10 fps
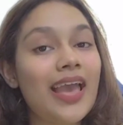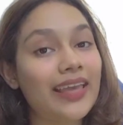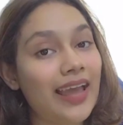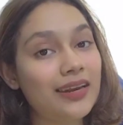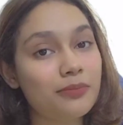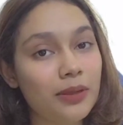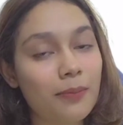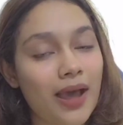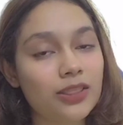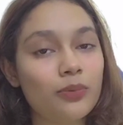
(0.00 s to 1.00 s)
academic
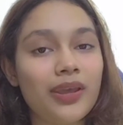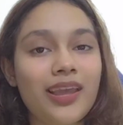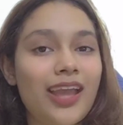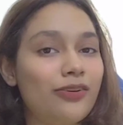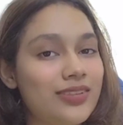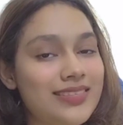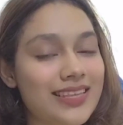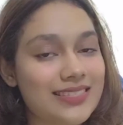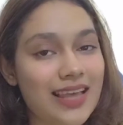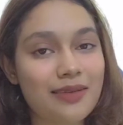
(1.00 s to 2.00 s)
pathway, entrance
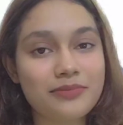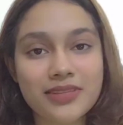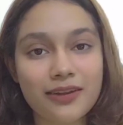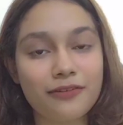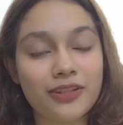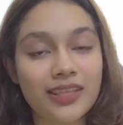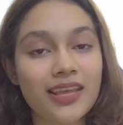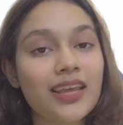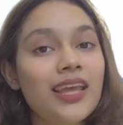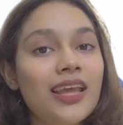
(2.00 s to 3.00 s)
exams and
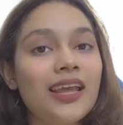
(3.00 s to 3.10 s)
everything,